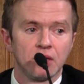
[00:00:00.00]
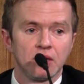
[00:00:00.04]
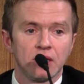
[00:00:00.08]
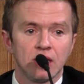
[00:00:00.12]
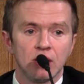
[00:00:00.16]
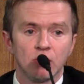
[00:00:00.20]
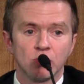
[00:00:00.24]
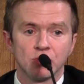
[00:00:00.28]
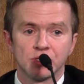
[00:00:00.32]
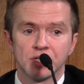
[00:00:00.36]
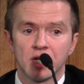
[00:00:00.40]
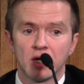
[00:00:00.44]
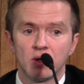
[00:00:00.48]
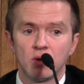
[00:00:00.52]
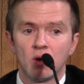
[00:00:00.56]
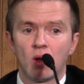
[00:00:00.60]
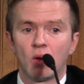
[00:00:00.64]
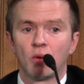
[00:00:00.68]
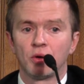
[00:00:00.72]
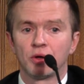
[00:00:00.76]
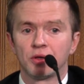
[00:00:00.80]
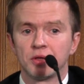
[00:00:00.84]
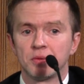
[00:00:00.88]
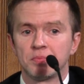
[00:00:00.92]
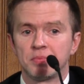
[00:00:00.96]
It was no
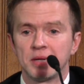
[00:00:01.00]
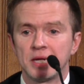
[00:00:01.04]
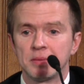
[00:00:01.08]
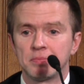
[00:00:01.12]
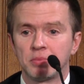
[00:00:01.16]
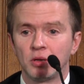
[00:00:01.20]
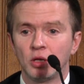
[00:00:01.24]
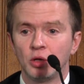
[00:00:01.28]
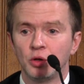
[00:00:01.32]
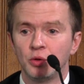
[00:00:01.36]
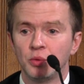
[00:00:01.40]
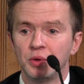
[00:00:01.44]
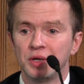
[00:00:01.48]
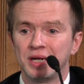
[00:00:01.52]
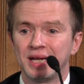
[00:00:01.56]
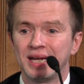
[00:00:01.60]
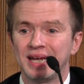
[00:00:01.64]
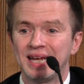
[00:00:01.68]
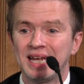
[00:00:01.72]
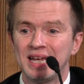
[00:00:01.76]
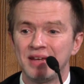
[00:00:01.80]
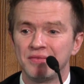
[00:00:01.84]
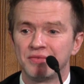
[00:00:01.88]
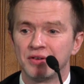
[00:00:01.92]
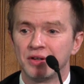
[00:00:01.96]
longer the people who had
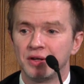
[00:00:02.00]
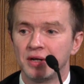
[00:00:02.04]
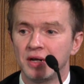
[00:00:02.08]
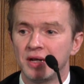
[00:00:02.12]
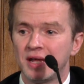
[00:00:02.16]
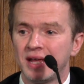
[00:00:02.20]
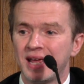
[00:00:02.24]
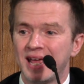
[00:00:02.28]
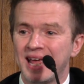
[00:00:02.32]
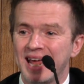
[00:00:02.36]
even